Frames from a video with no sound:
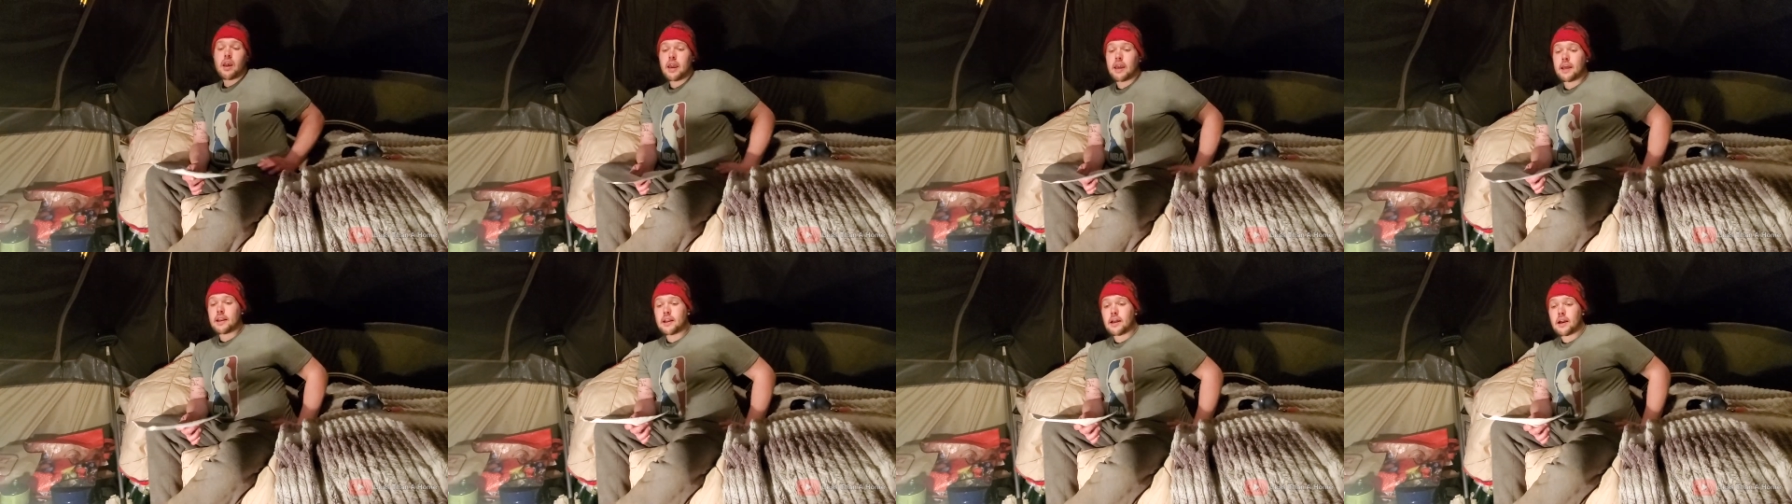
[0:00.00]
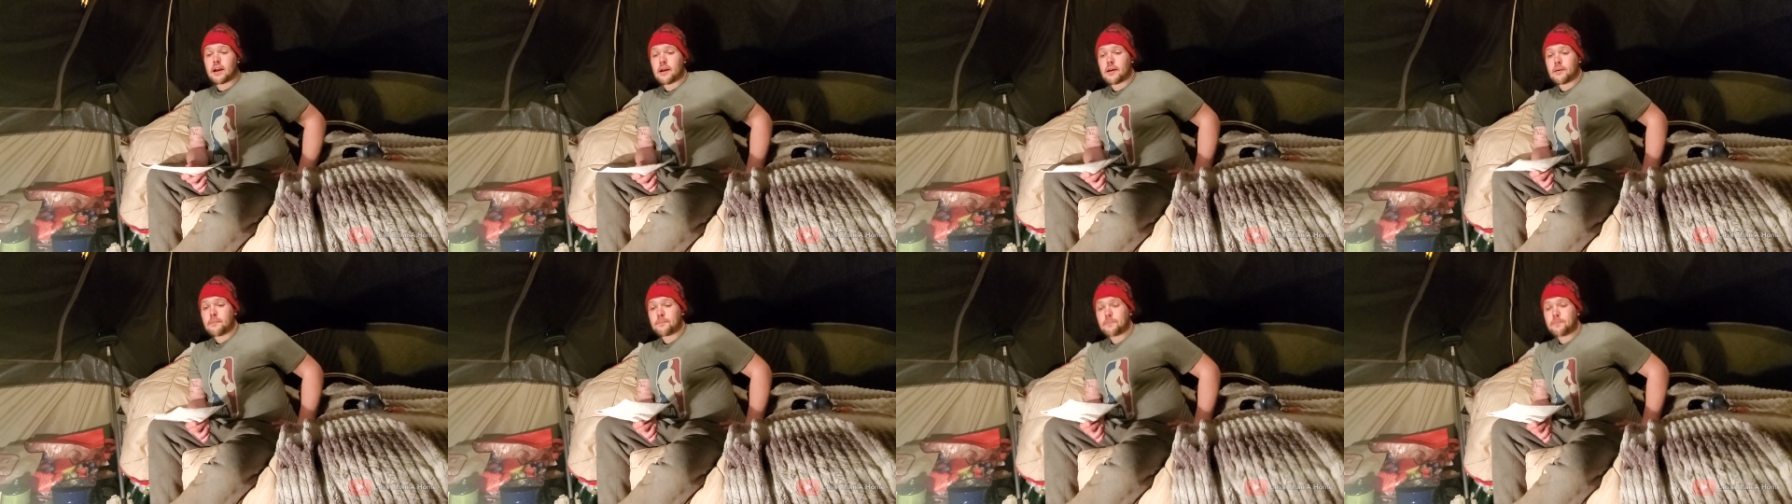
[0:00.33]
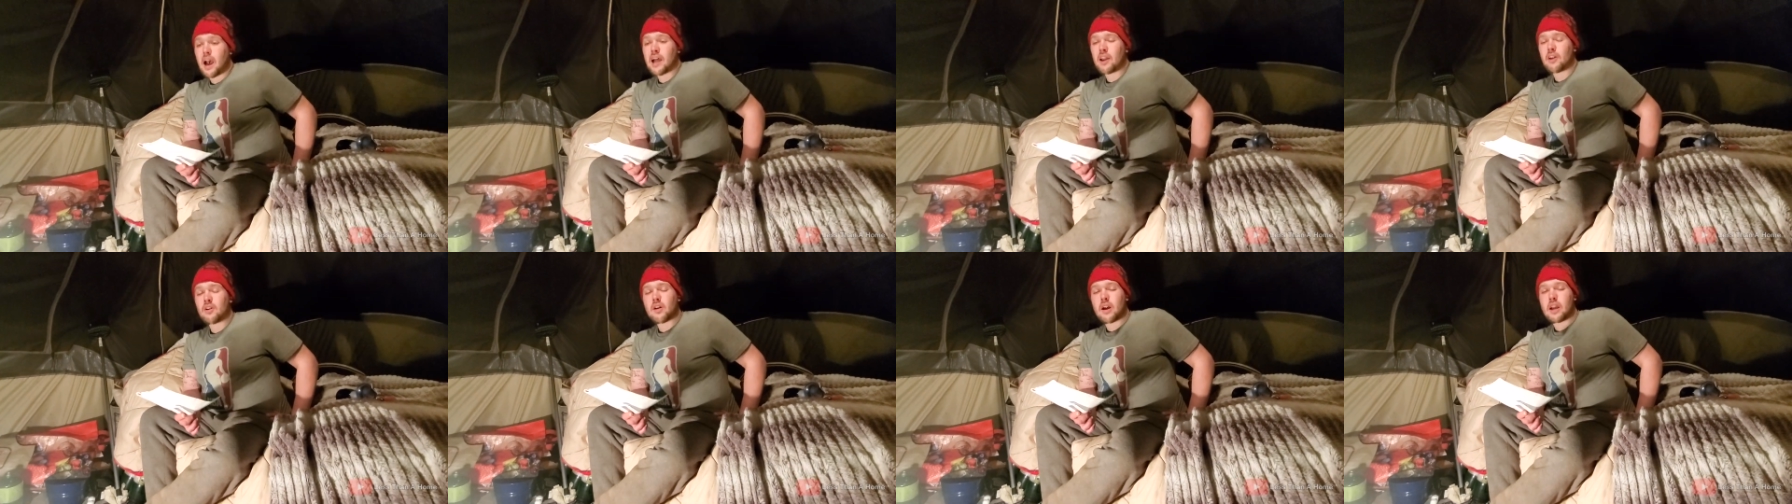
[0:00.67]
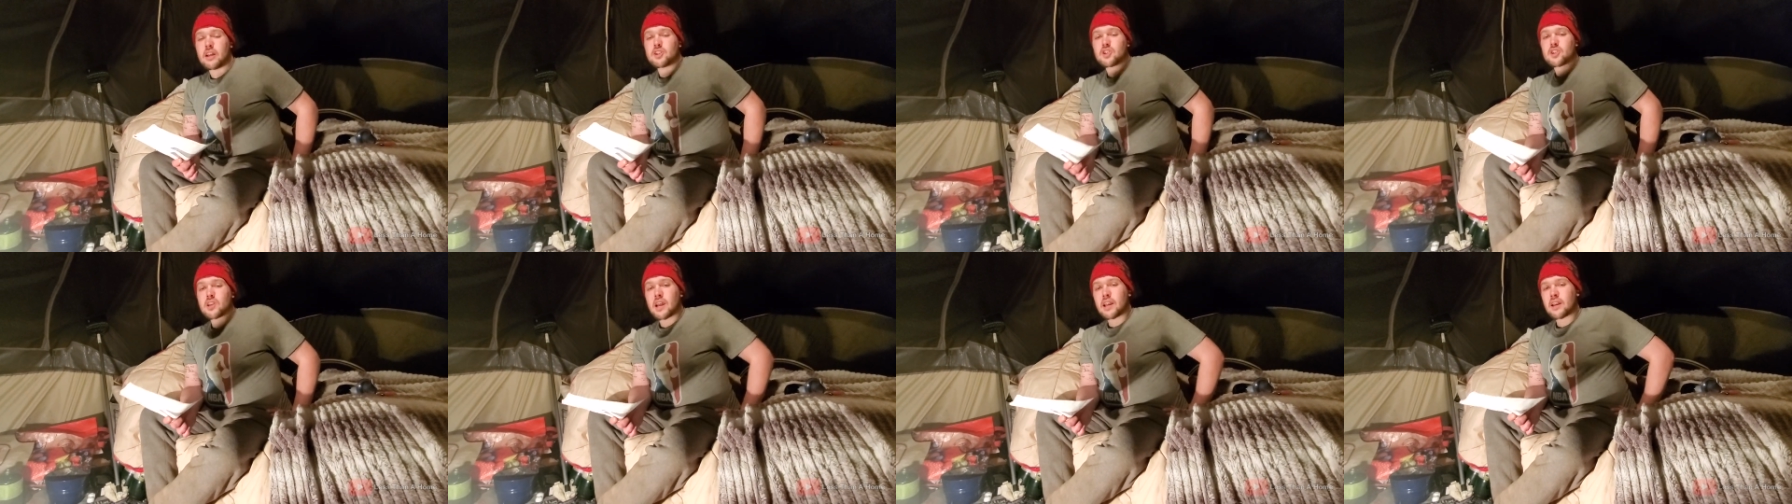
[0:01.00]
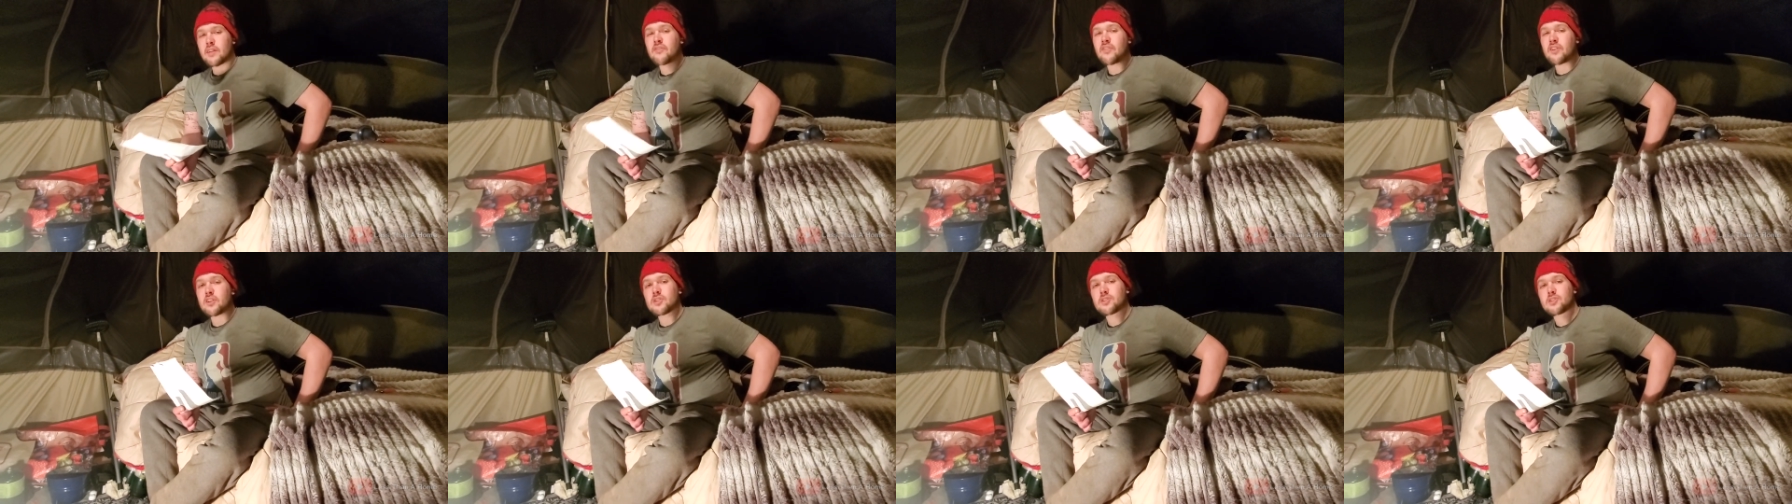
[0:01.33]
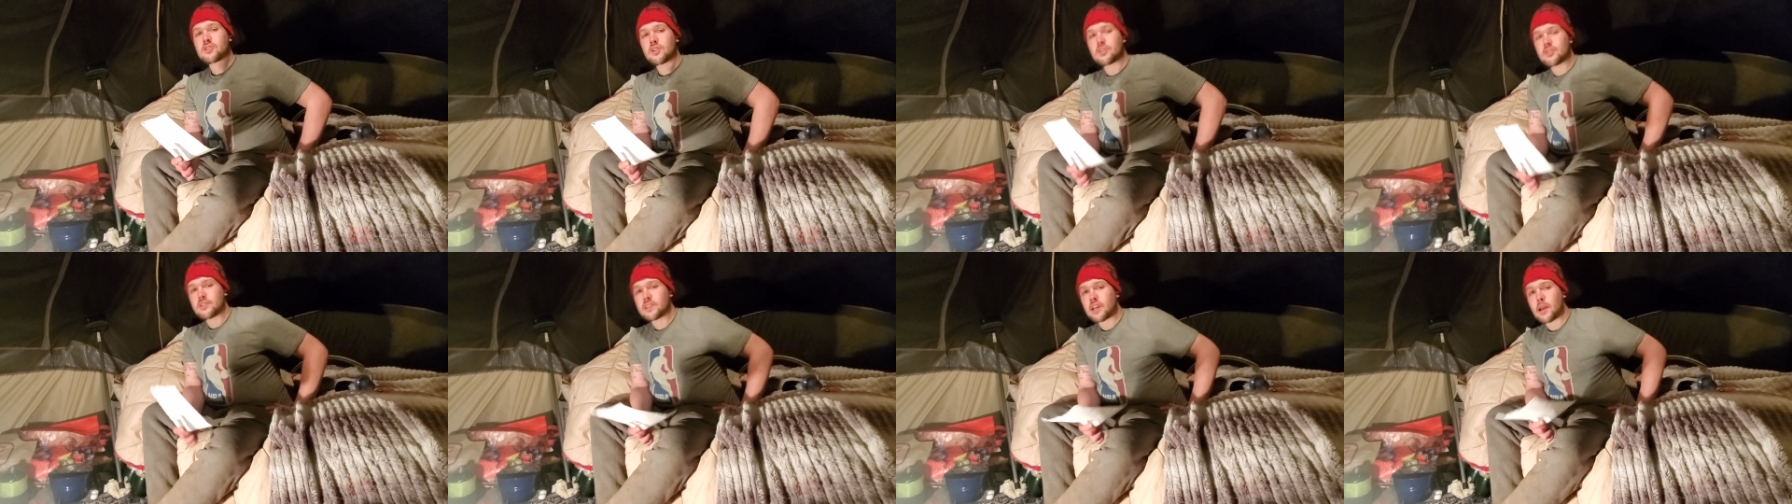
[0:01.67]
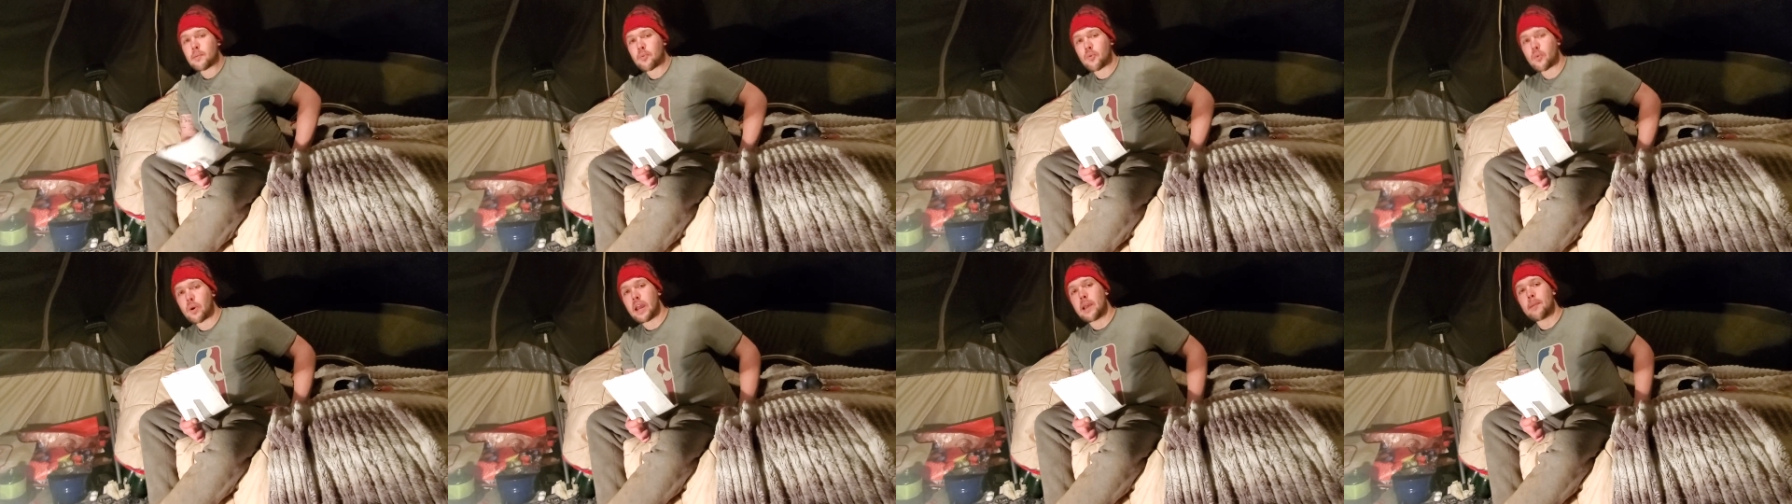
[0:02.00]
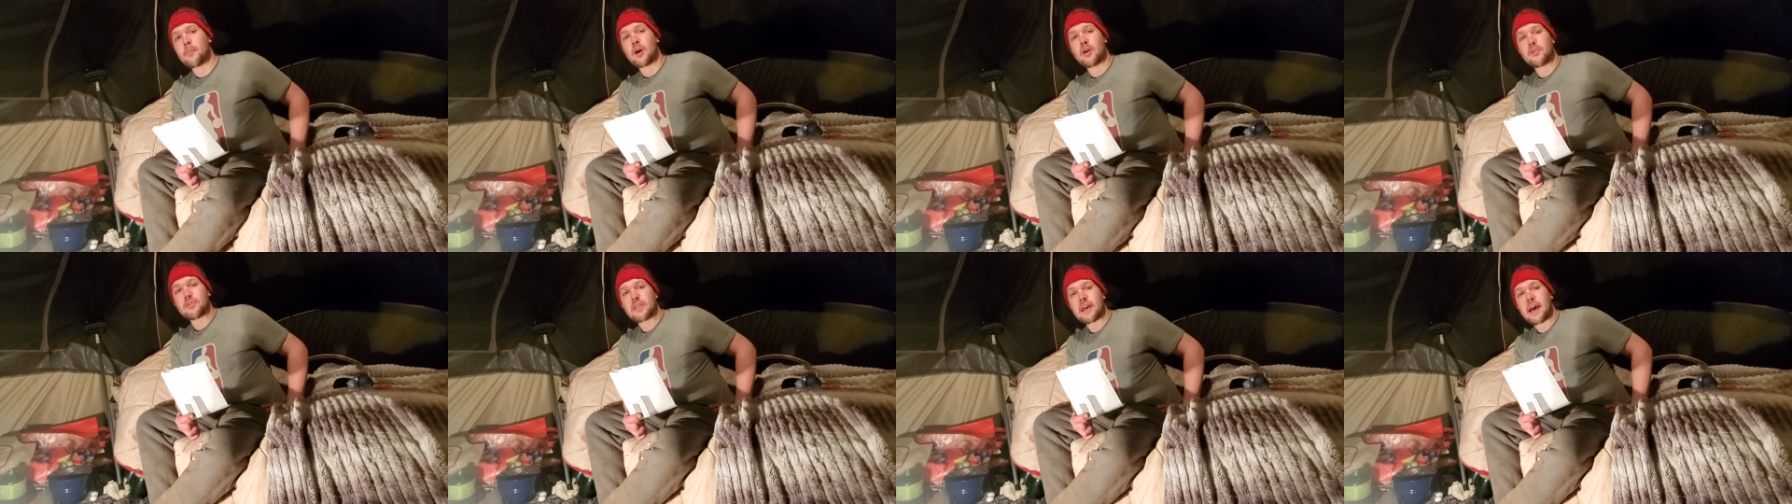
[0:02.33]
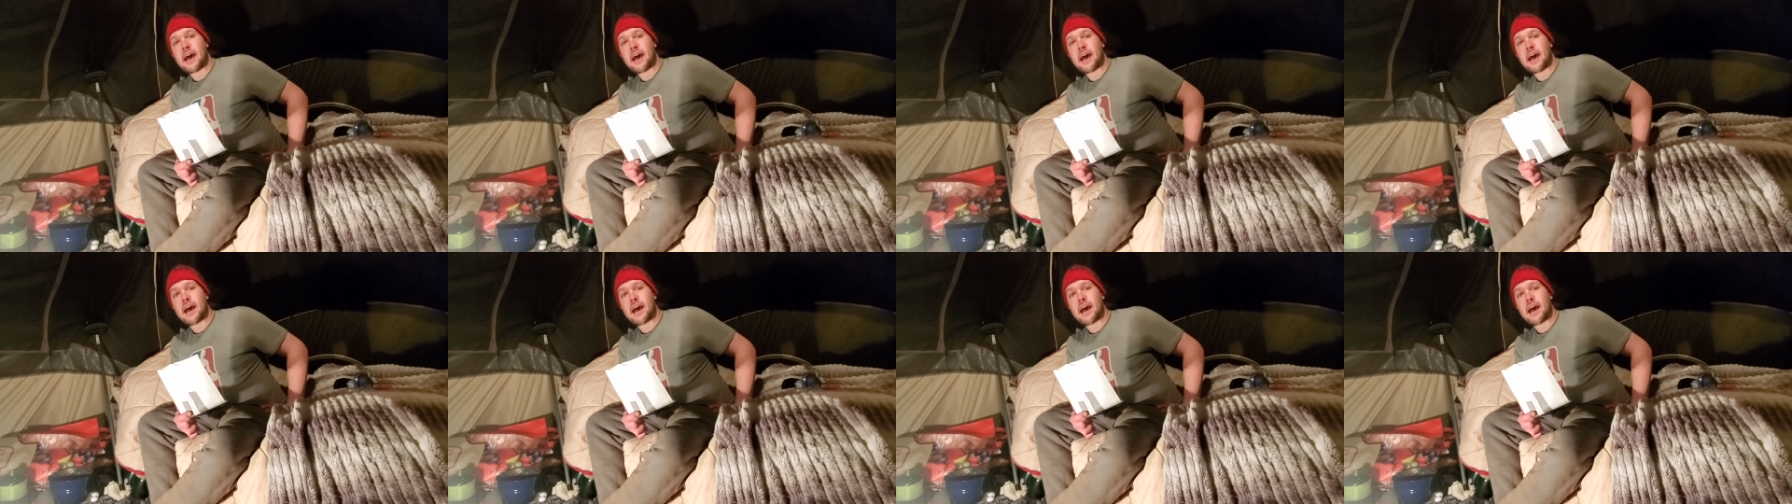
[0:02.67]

And um, I don't know, I just kind of felt a certain type of way about